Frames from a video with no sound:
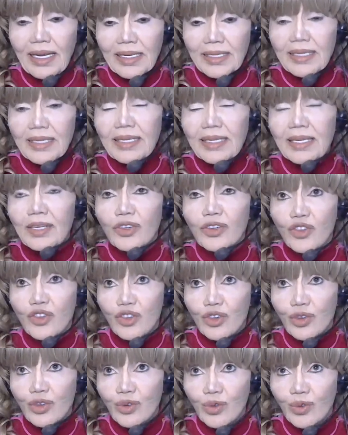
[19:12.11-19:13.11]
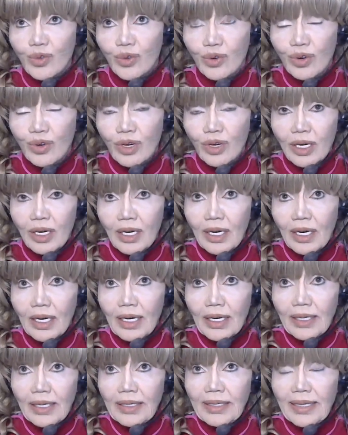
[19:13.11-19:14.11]
Isn't it true
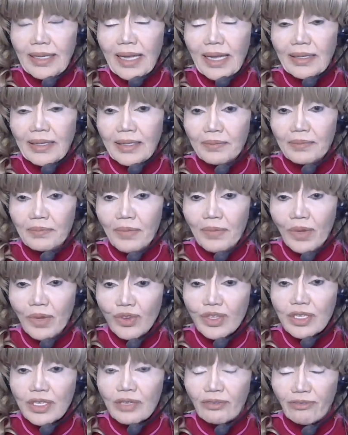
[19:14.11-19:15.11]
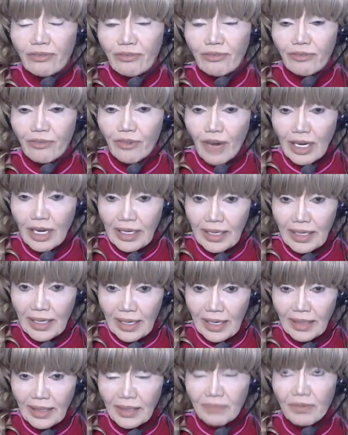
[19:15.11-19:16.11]
that the most frightening,